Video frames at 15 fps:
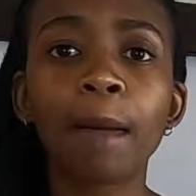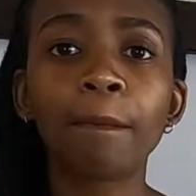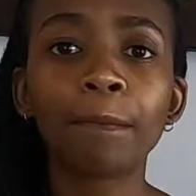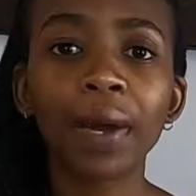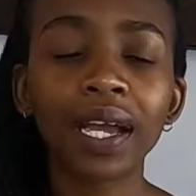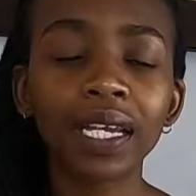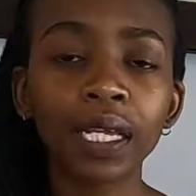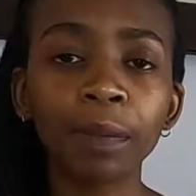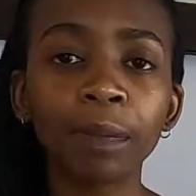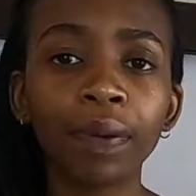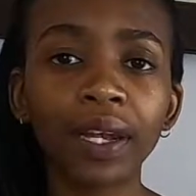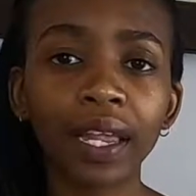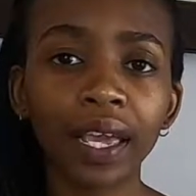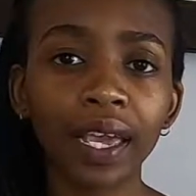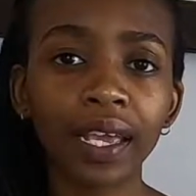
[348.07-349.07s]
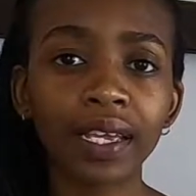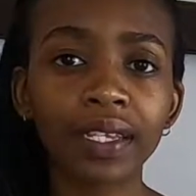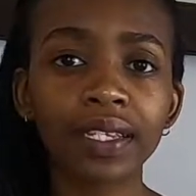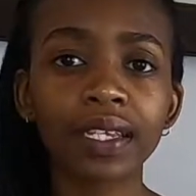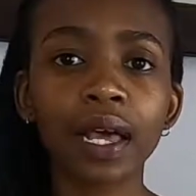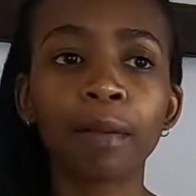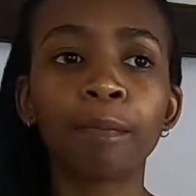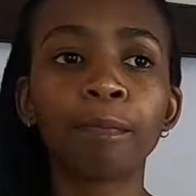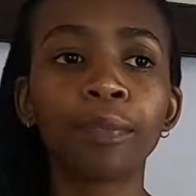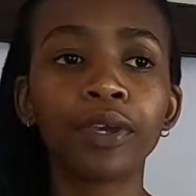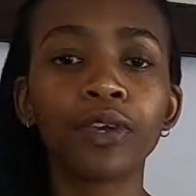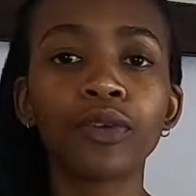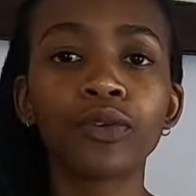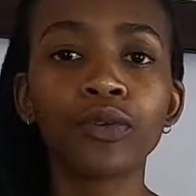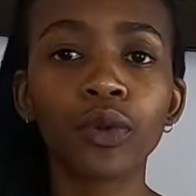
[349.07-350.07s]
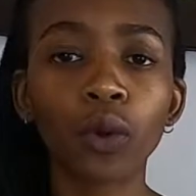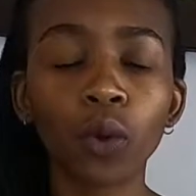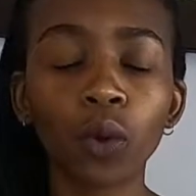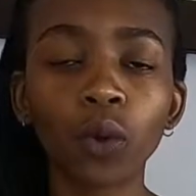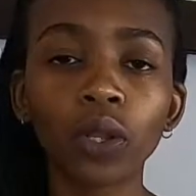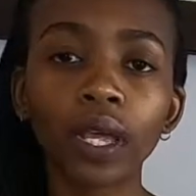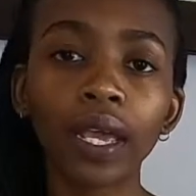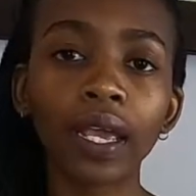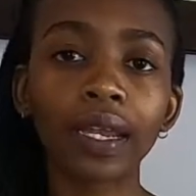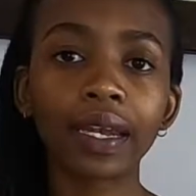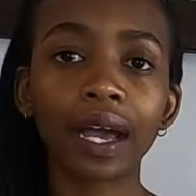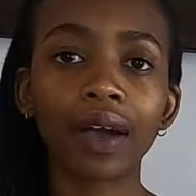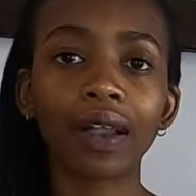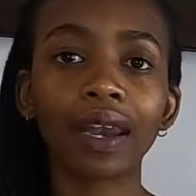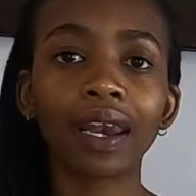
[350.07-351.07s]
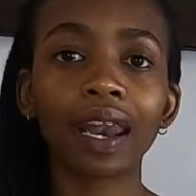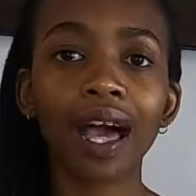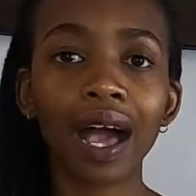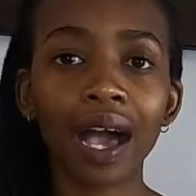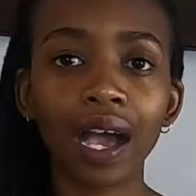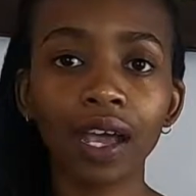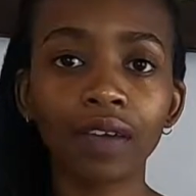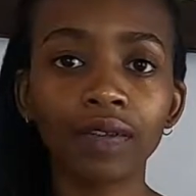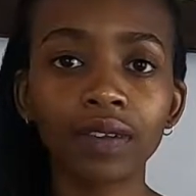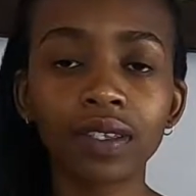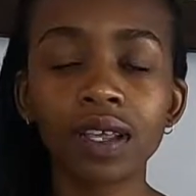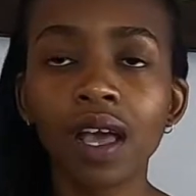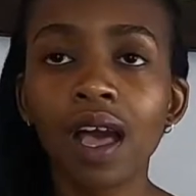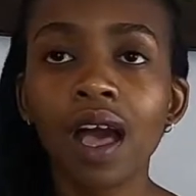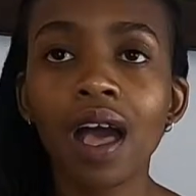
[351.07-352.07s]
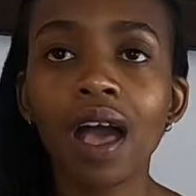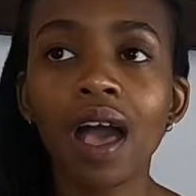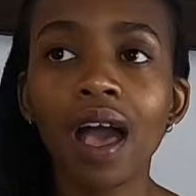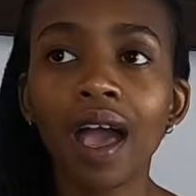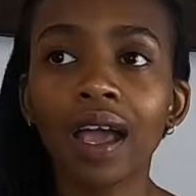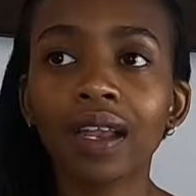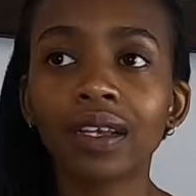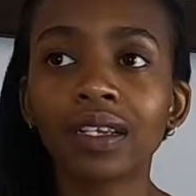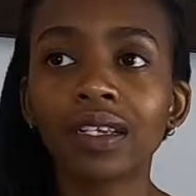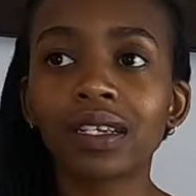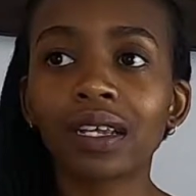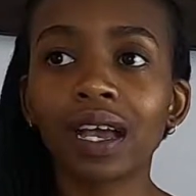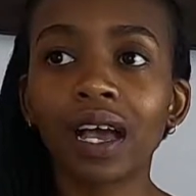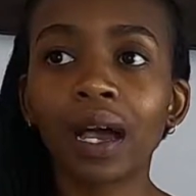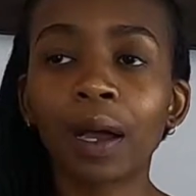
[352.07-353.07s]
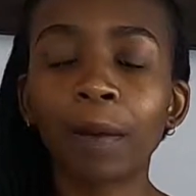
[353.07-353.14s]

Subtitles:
money plays a big role in our lives, and